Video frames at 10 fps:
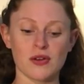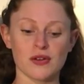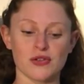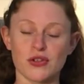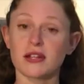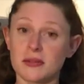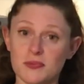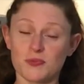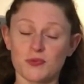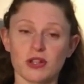So
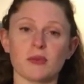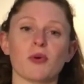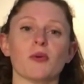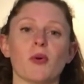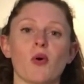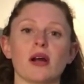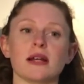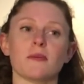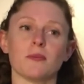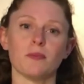that's a really important
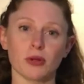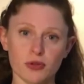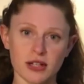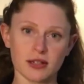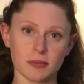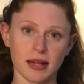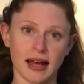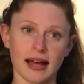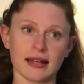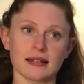point. Building the
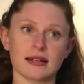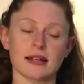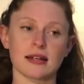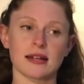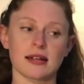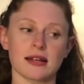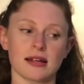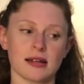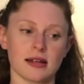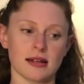plan
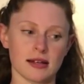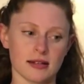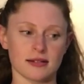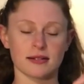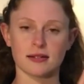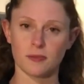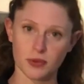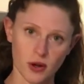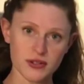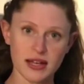is a
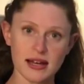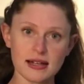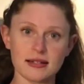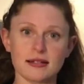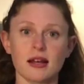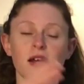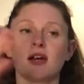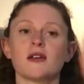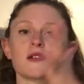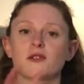process.
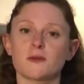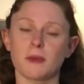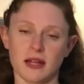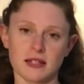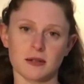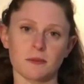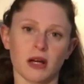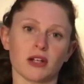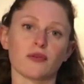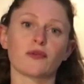Spending
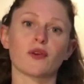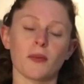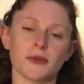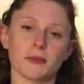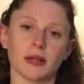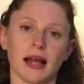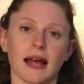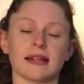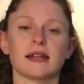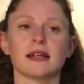money from the
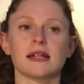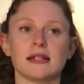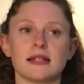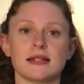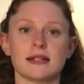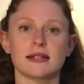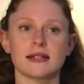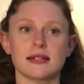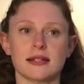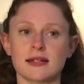plan
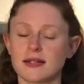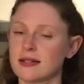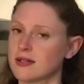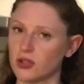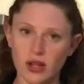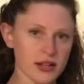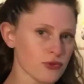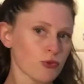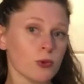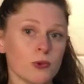still
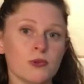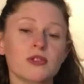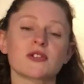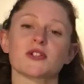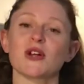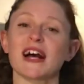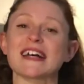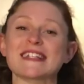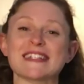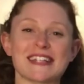has rules, still
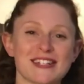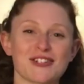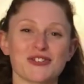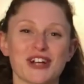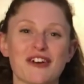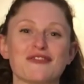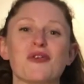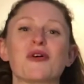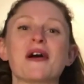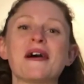has things to look out
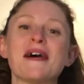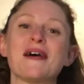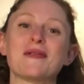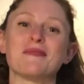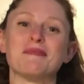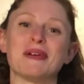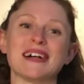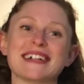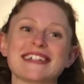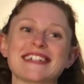for,
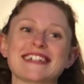but